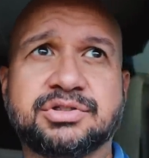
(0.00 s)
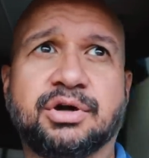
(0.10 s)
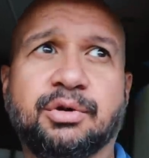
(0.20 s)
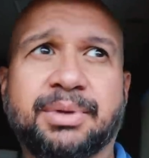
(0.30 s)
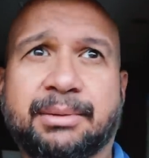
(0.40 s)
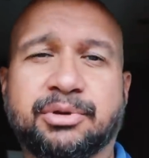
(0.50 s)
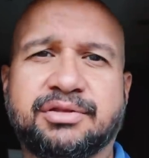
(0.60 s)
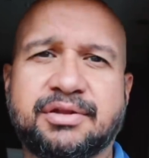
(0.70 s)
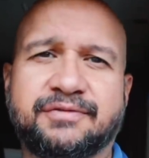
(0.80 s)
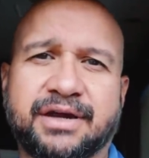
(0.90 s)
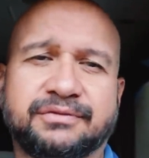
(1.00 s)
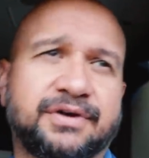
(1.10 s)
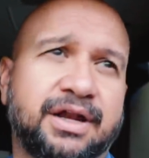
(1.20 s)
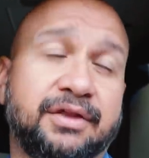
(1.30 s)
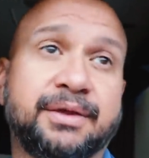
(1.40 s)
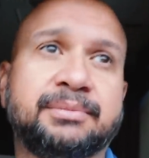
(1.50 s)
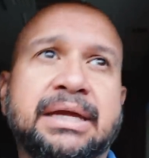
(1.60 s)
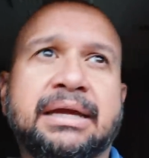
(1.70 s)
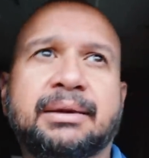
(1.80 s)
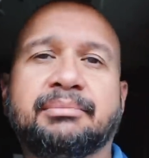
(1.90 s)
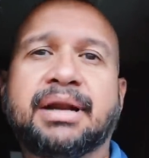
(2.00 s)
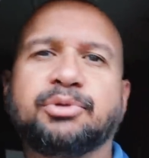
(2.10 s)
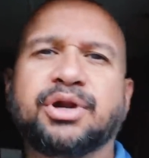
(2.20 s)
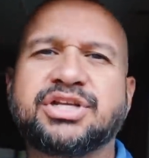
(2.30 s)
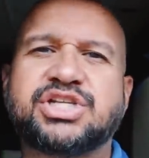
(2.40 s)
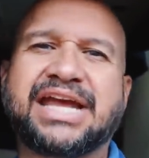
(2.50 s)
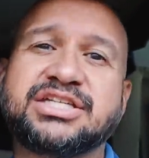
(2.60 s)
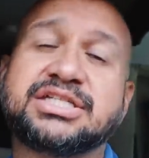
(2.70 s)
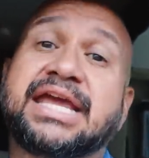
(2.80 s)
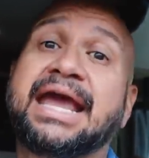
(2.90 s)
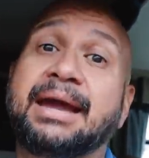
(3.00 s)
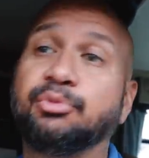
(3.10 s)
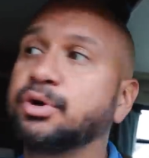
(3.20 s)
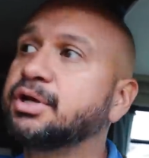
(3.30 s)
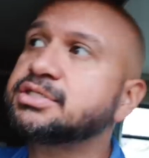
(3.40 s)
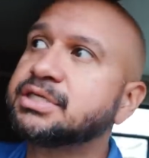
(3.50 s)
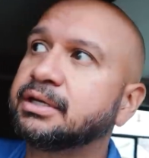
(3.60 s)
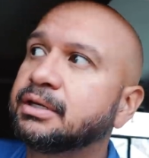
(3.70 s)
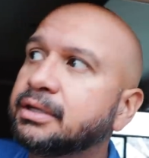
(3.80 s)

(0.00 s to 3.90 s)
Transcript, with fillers: So, but I'm going to see if I can follow them. But I'm going to change cameras